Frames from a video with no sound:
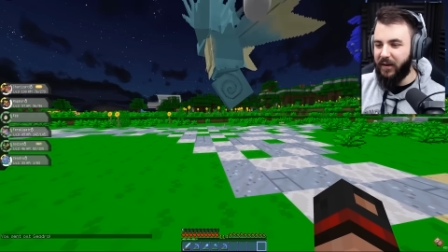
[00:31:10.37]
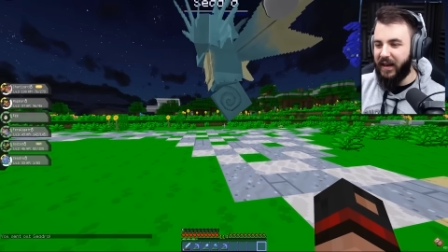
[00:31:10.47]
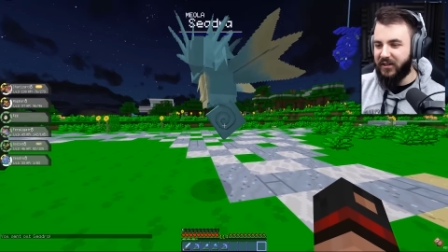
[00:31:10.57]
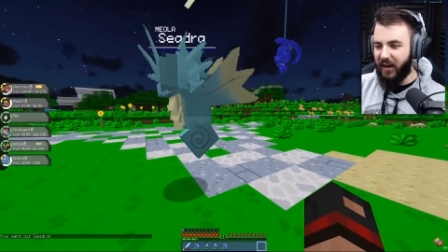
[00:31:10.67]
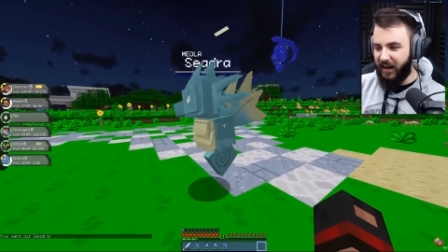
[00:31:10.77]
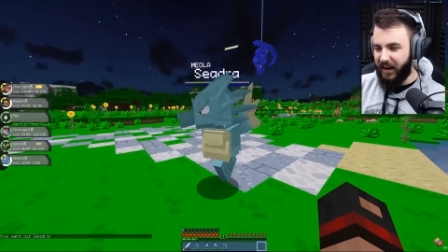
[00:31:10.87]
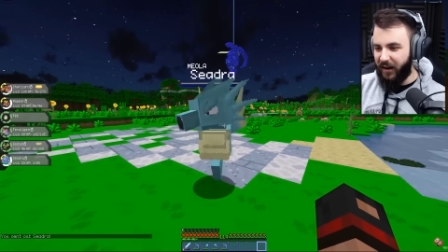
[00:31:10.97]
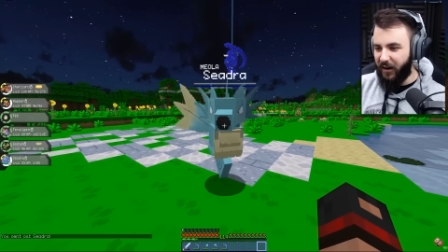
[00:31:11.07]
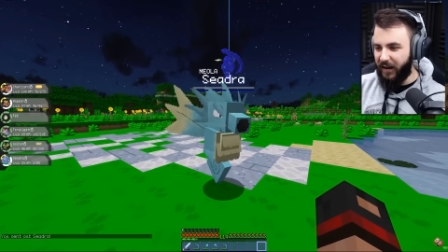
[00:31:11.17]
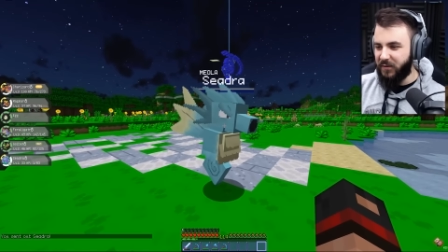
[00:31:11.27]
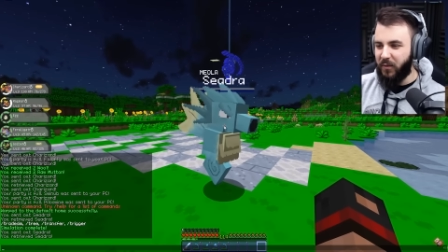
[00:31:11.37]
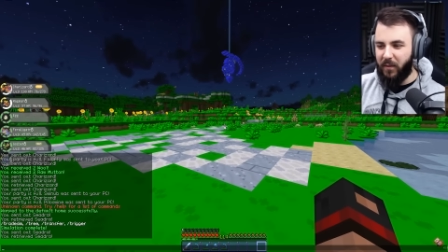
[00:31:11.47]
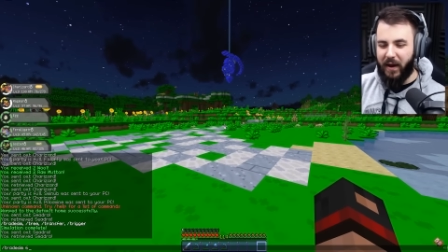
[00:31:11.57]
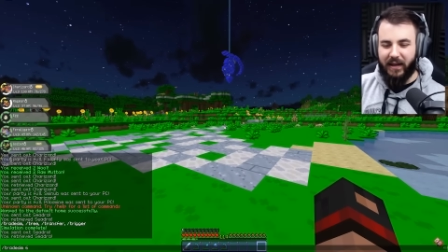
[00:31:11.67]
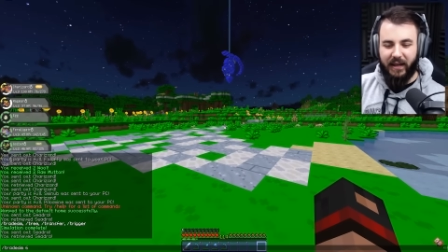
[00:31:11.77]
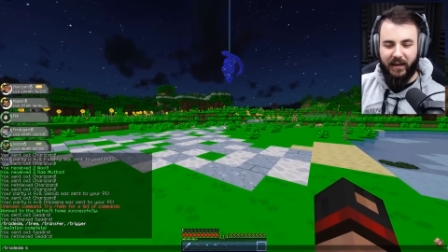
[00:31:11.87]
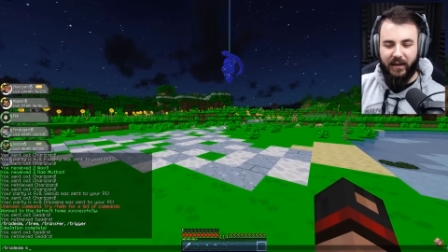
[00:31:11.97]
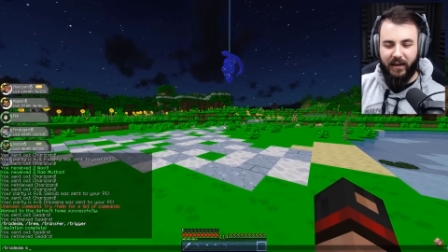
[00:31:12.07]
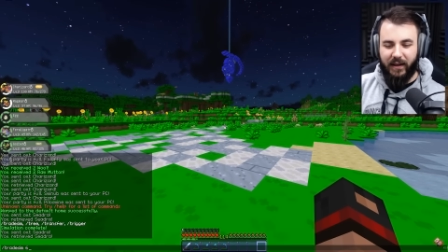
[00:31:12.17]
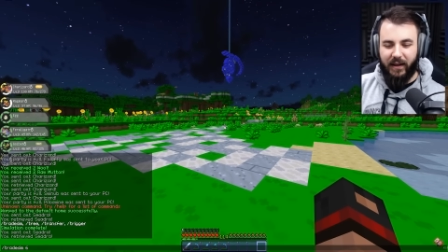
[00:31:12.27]
Oh, yeah, he's got it now. All right, let's pull him back in.
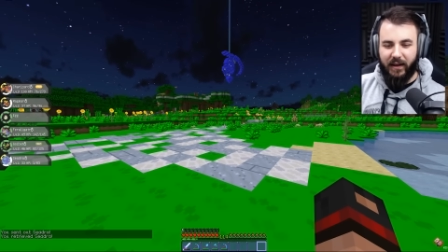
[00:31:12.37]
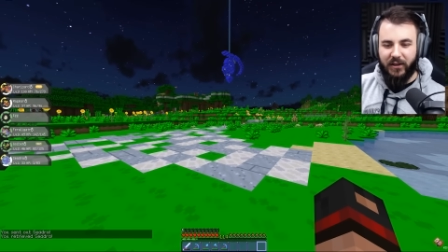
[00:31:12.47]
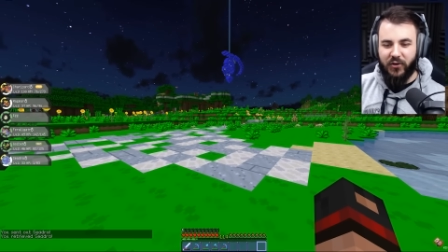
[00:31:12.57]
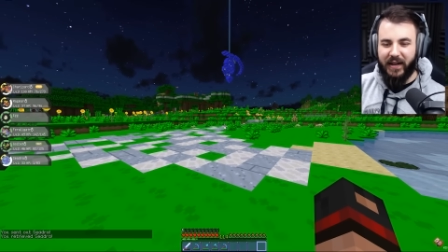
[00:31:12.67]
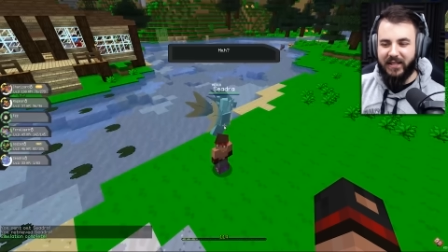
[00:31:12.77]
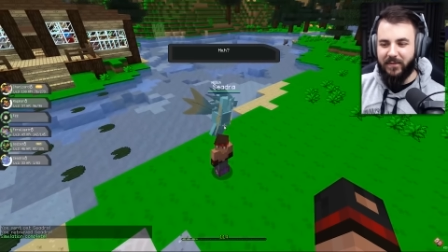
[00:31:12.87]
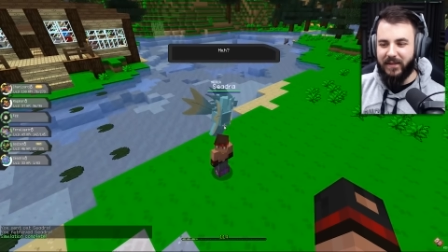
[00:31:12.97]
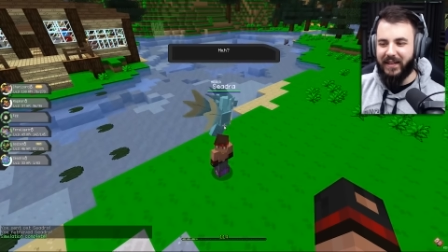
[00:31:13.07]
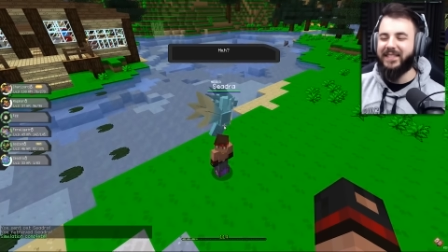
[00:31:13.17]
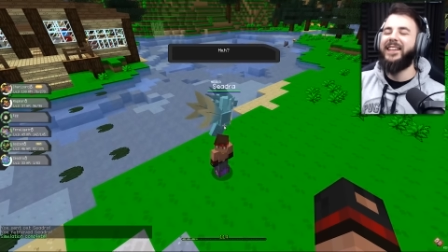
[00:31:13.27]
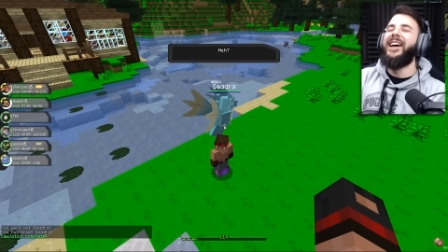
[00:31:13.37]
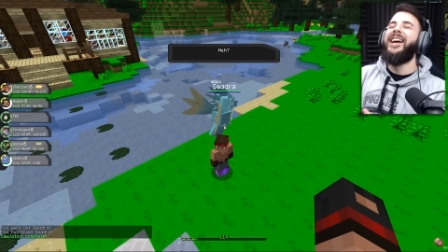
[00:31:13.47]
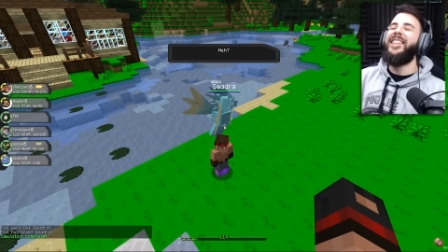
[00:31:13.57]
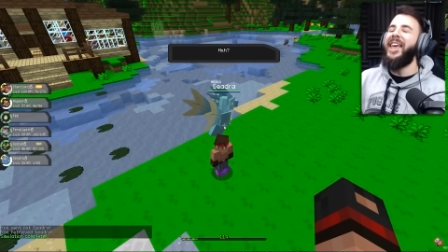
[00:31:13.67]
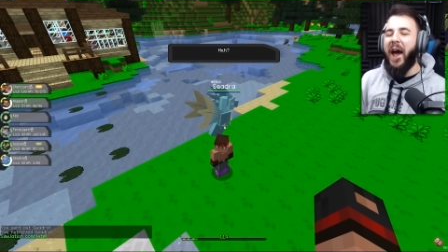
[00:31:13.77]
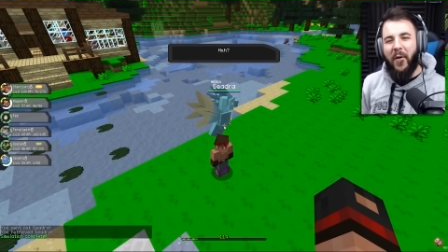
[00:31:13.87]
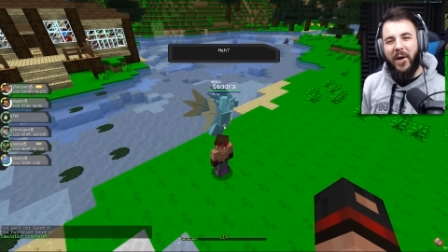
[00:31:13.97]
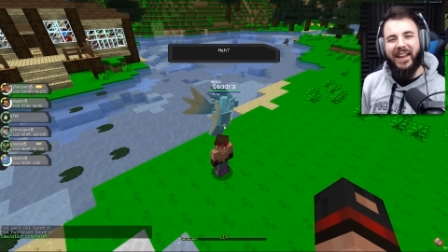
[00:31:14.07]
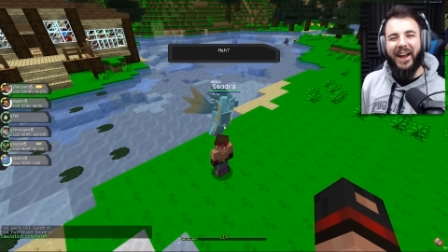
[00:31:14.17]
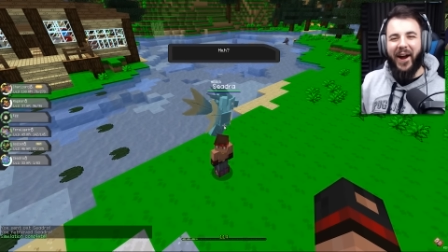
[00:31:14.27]
Trade Sim 6. There
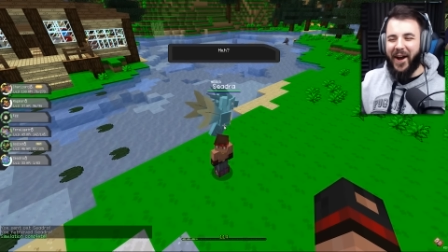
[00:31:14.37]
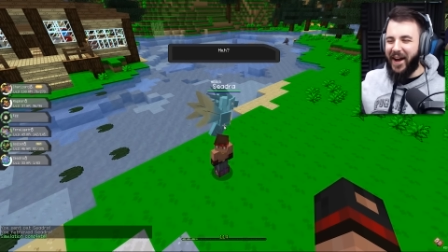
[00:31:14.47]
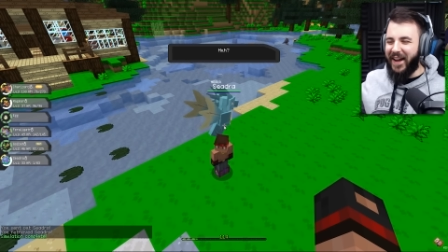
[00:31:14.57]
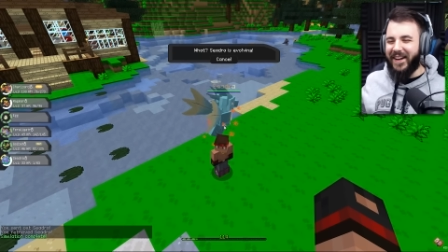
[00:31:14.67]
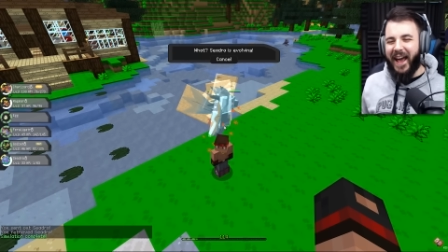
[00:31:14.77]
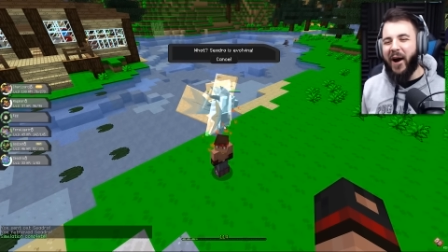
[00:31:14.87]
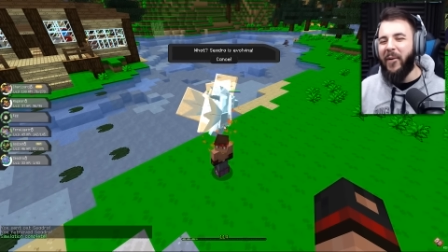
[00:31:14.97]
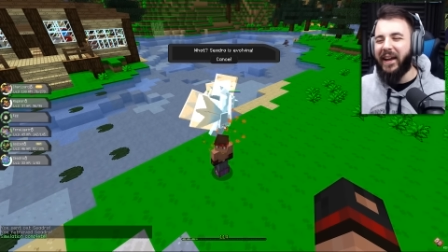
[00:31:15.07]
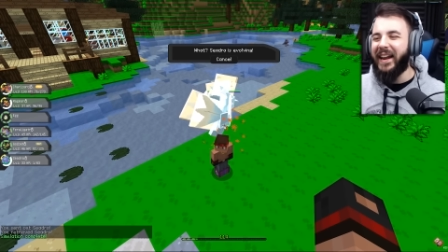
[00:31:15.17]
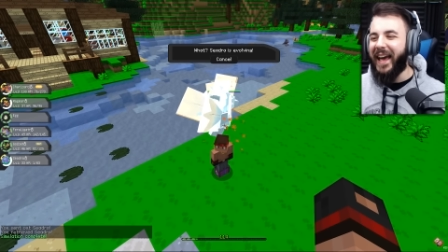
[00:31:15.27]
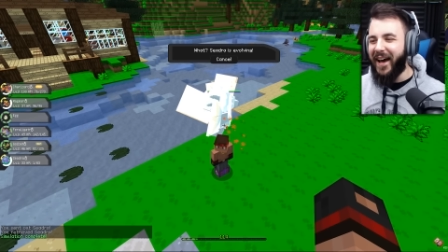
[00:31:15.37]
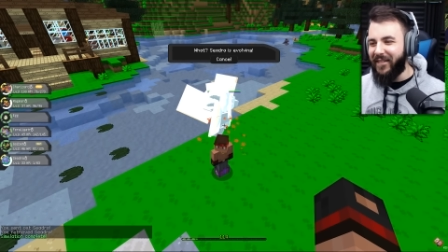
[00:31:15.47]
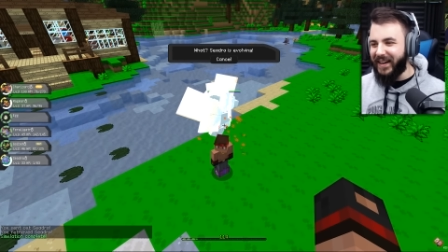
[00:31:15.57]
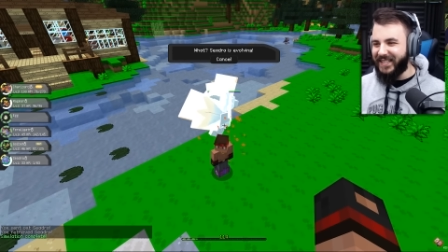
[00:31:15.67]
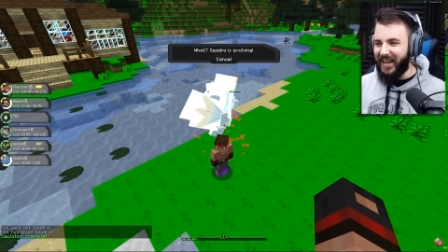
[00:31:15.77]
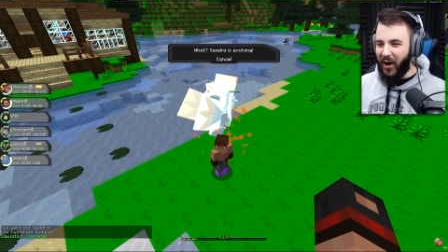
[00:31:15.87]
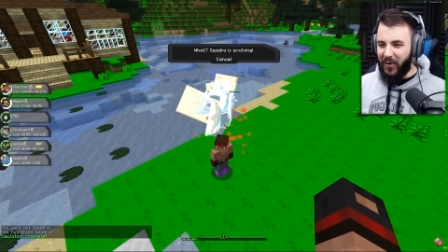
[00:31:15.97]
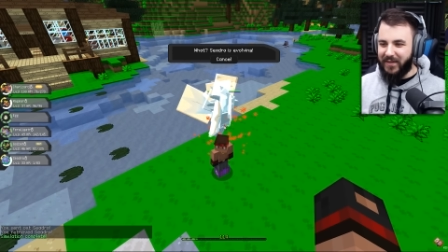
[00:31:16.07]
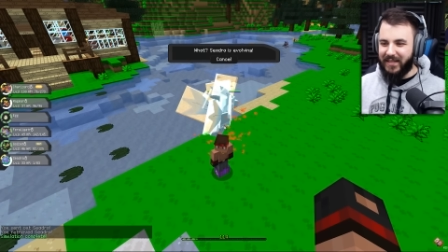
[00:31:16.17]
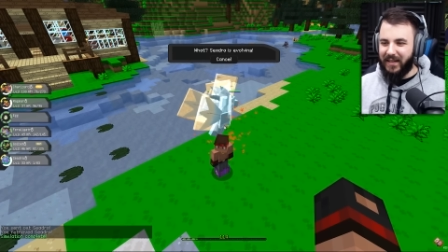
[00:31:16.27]
we go. Now we're going to have
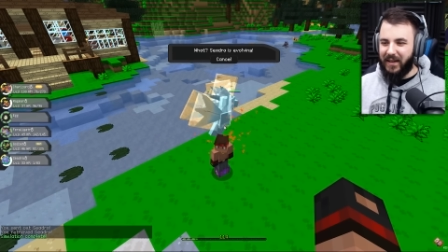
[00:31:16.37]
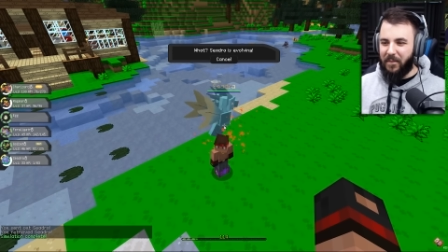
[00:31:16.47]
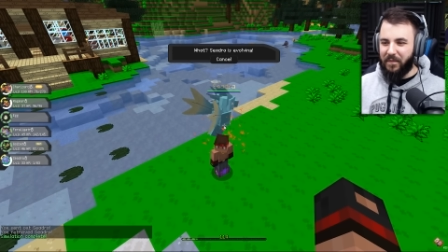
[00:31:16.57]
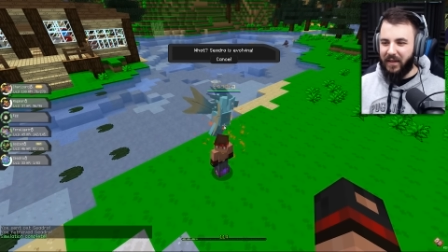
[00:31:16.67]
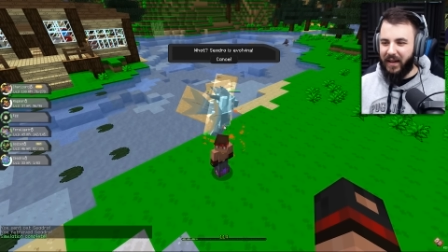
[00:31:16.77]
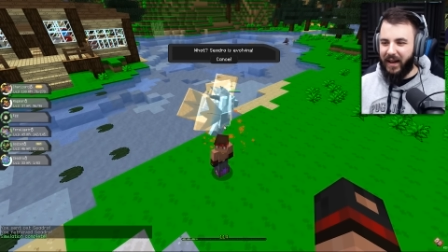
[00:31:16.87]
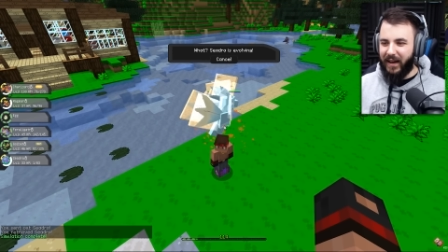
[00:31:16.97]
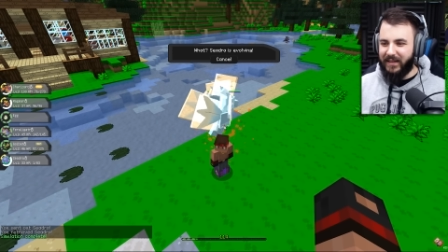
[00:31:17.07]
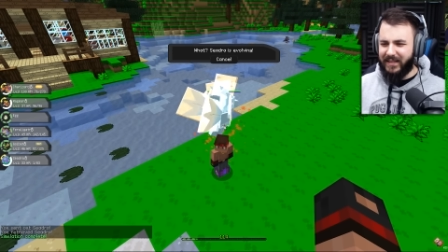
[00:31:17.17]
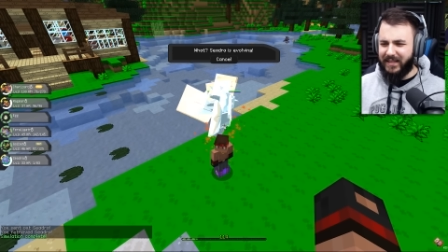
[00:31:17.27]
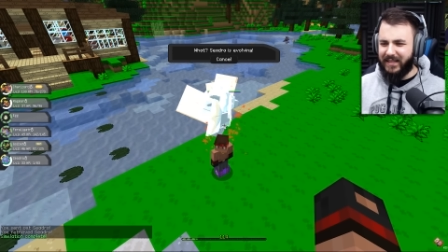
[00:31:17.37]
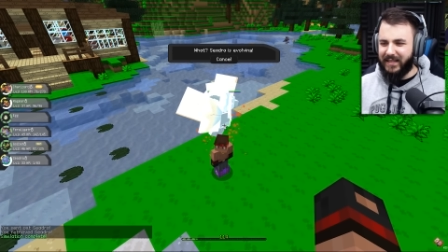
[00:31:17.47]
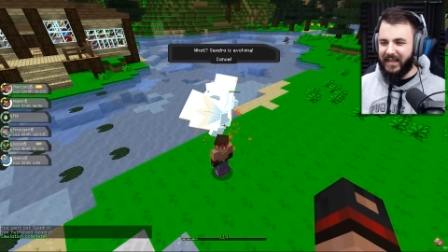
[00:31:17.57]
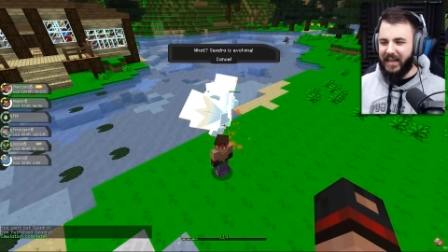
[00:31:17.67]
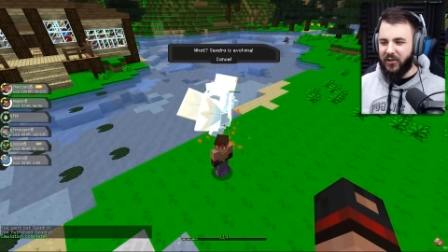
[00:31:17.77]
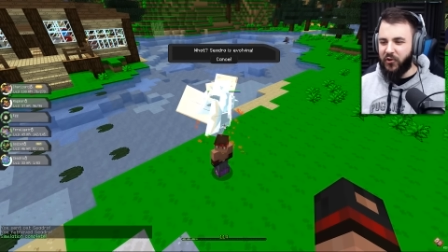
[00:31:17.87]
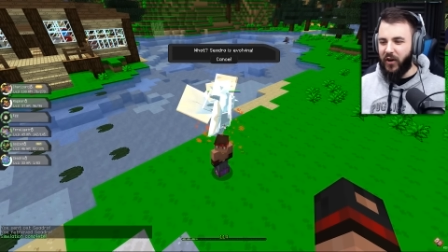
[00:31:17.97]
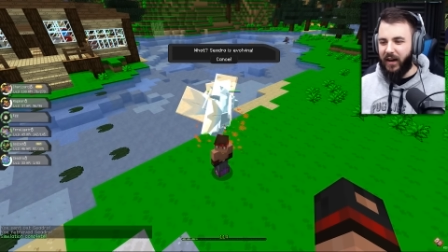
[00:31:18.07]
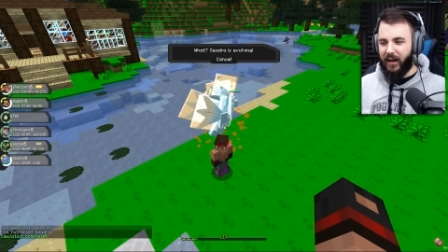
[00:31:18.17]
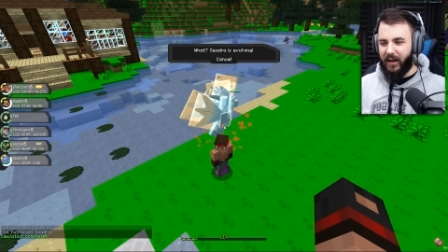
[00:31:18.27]
ourselves a
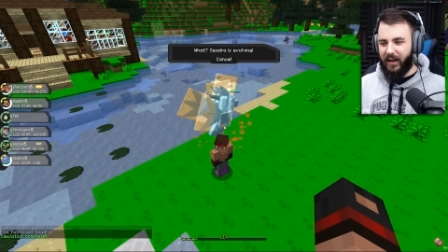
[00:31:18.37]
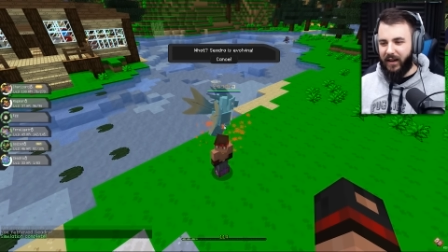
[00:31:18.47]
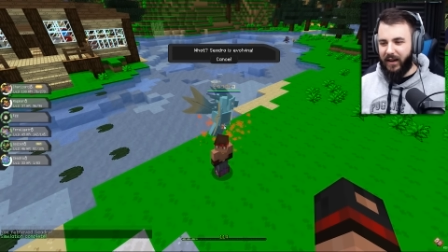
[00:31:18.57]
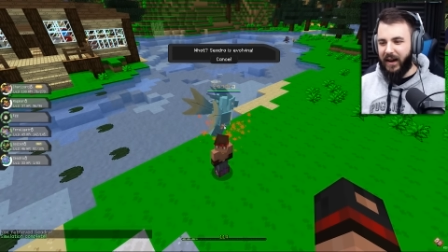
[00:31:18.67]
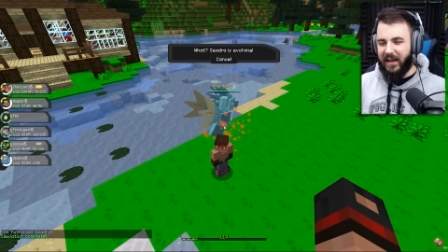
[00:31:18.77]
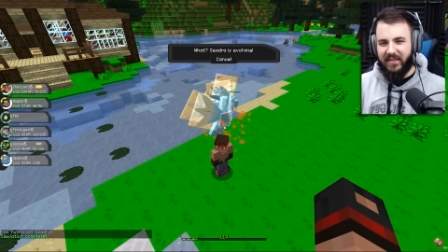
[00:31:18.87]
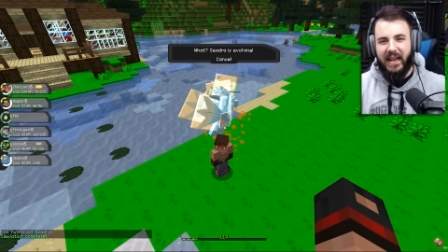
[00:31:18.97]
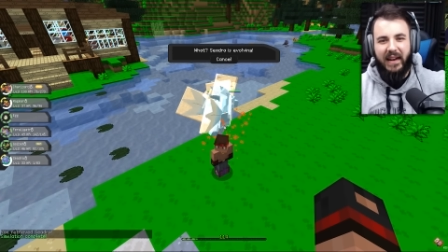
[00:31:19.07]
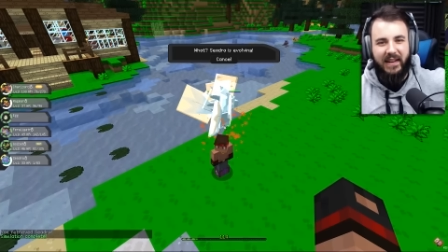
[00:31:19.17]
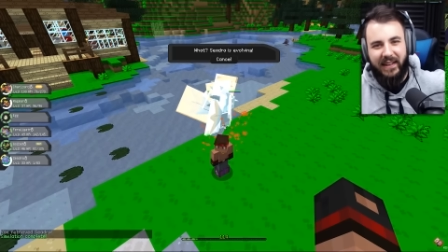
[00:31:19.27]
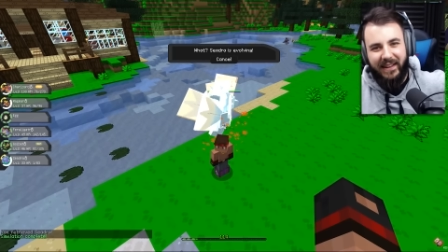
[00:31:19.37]
Kingdra. I think.